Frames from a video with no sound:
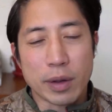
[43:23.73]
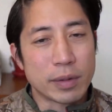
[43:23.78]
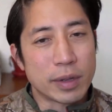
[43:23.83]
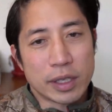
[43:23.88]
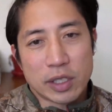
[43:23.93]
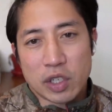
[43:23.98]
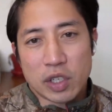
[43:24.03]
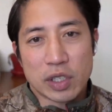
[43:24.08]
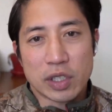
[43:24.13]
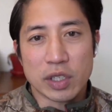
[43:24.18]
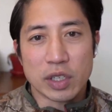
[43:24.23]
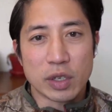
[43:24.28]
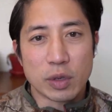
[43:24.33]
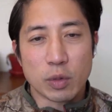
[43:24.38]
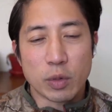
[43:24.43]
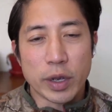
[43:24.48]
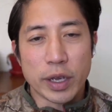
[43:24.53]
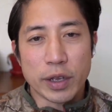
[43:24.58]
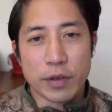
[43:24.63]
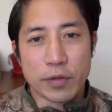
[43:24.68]
it's just a
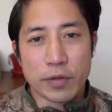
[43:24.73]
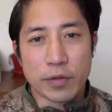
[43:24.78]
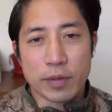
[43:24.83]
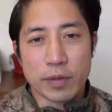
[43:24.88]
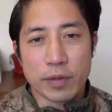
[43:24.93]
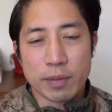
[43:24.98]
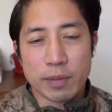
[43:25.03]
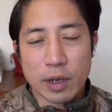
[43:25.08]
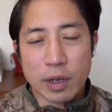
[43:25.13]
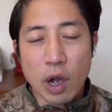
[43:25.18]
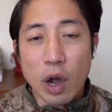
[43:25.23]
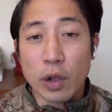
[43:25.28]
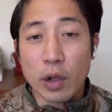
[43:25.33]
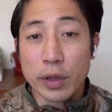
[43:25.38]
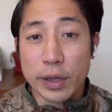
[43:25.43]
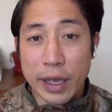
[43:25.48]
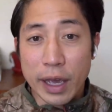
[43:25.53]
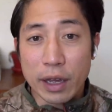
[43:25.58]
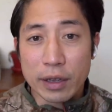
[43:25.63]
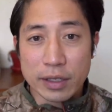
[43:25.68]
good way of
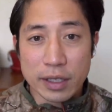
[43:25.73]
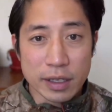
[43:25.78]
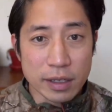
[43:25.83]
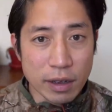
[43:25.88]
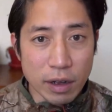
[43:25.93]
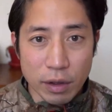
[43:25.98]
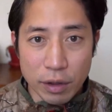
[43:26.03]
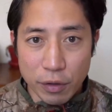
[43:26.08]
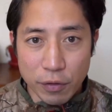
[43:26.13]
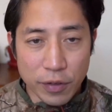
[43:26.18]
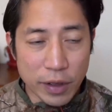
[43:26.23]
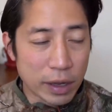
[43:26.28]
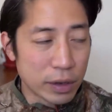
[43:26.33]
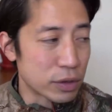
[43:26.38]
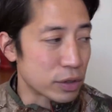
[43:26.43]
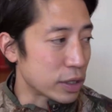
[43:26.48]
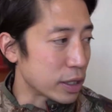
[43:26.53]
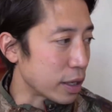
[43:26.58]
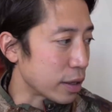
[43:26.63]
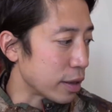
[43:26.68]
calling out to all the
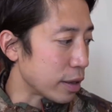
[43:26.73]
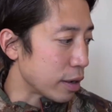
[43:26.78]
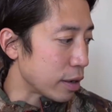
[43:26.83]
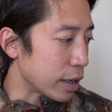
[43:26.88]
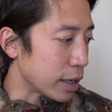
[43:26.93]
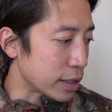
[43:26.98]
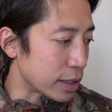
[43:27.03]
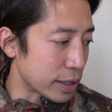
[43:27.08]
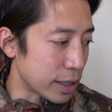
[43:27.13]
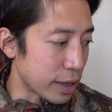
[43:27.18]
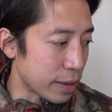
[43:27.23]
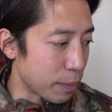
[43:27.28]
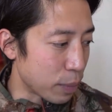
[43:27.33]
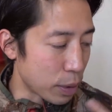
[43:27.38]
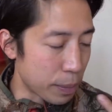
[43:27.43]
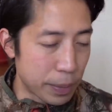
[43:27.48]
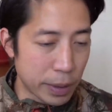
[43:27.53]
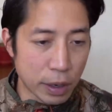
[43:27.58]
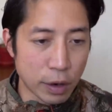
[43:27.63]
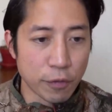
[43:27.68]
founders out there as they
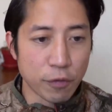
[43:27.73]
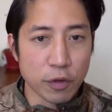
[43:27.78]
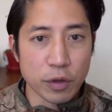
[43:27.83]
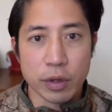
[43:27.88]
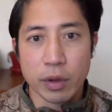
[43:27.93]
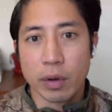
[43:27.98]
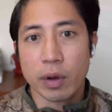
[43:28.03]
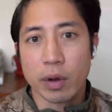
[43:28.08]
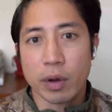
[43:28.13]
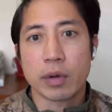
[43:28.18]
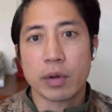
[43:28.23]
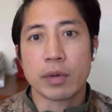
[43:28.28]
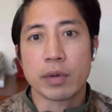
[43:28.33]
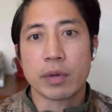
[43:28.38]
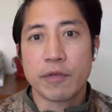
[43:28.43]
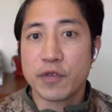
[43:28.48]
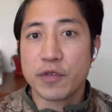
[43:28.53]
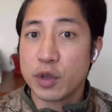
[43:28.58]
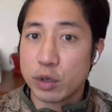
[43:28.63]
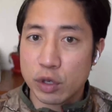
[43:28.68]
prepare for their
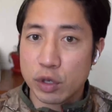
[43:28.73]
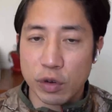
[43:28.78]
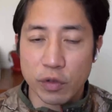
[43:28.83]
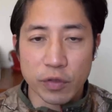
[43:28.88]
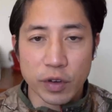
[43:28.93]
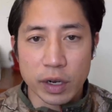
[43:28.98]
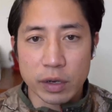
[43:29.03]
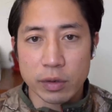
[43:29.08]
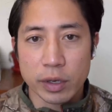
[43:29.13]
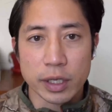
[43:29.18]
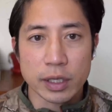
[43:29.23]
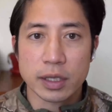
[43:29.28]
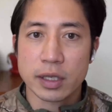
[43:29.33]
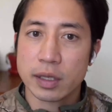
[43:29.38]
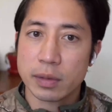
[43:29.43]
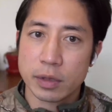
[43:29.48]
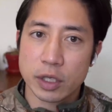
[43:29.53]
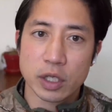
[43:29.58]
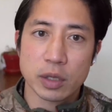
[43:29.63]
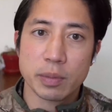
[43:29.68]
own future
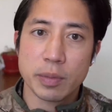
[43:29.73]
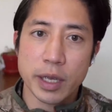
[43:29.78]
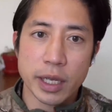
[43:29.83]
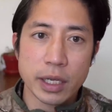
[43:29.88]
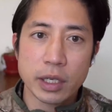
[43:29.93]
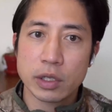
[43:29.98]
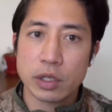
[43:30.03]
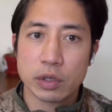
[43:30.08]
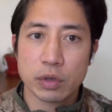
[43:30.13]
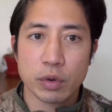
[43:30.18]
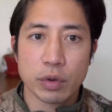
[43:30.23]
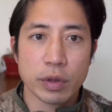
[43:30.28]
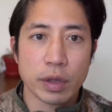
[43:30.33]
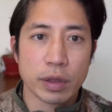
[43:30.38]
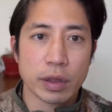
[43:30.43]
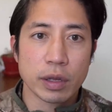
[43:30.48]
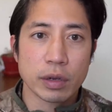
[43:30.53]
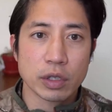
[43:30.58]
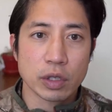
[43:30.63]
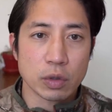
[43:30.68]
fundraisers, just making sure
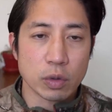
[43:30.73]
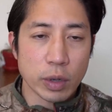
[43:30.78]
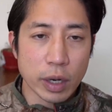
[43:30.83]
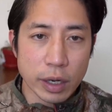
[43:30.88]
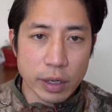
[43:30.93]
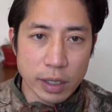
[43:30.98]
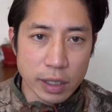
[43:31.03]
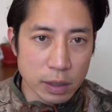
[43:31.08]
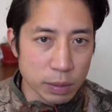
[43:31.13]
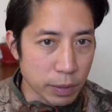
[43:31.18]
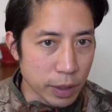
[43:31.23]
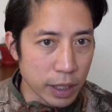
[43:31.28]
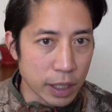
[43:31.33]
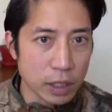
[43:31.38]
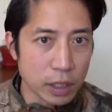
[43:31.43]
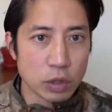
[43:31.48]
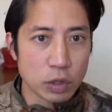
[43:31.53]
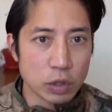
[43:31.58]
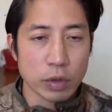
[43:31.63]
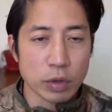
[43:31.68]
that there's awareness,
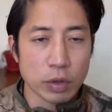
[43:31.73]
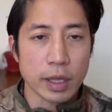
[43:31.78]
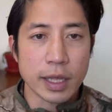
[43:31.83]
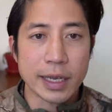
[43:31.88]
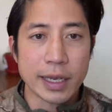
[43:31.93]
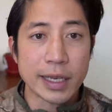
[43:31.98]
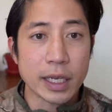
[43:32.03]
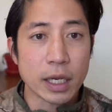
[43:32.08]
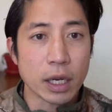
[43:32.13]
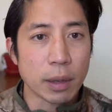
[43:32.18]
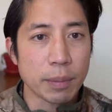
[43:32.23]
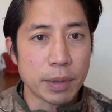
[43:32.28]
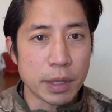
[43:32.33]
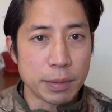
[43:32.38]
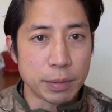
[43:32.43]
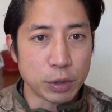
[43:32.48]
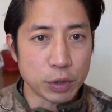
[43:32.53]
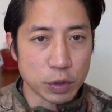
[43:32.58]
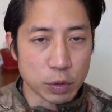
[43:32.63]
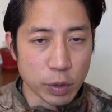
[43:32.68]
making sure that they get on
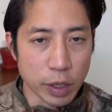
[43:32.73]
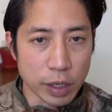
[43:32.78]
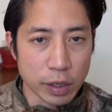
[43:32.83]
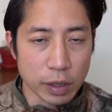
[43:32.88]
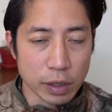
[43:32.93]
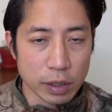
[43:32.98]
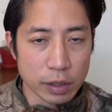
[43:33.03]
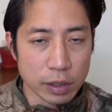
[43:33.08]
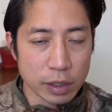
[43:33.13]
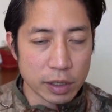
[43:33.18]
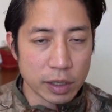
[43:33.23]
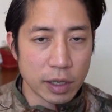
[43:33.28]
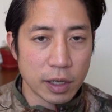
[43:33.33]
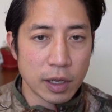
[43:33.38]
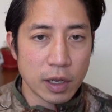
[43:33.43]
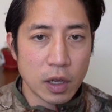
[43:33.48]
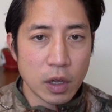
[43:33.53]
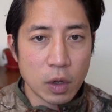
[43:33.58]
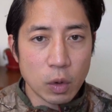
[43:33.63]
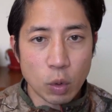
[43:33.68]
people's radars
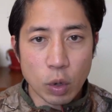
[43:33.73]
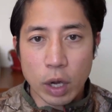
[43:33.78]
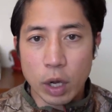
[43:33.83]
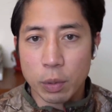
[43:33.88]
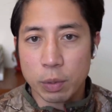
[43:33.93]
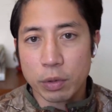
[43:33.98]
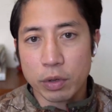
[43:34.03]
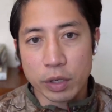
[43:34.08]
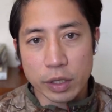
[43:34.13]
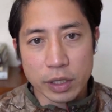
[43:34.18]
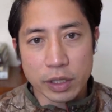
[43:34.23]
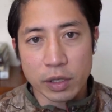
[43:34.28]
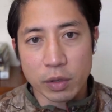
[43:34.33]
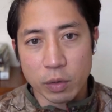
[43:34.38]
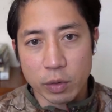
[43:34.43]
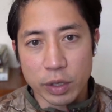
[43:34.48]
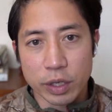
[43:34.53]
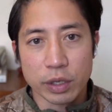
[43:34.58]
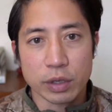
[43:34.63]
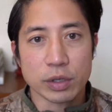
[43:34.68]
will help grease
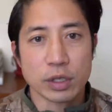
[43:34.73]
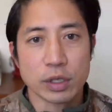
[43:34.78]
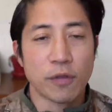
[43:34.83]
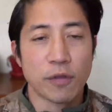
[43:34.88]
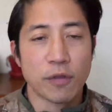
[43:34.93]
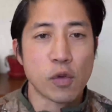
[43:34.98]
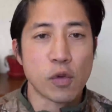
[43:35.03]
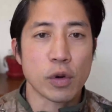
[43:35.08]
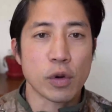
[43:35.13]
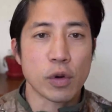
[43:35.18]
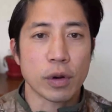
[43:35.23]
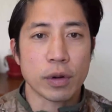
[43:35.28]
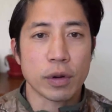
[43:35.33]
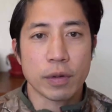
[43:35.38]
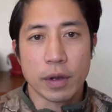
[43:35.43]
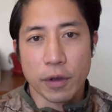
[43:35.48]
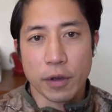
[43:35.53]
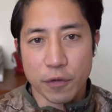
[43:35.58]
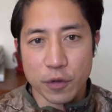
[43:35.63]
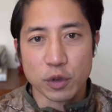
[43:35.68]
the wheels
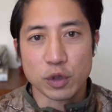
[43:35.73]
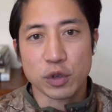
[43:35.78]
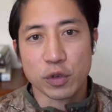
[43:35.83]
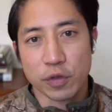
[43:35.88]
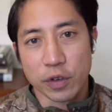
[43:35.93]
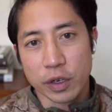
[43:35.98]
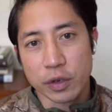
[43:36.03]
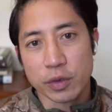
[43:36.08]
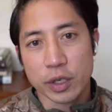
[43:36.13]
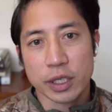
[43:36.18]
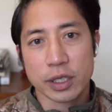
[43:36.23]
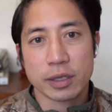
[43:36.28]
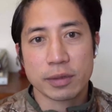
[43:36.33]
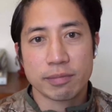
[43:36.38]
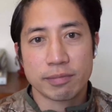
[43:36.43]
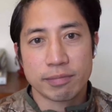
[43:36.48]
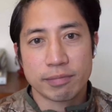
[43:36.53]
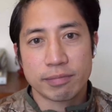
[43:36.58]
for a future fundraise.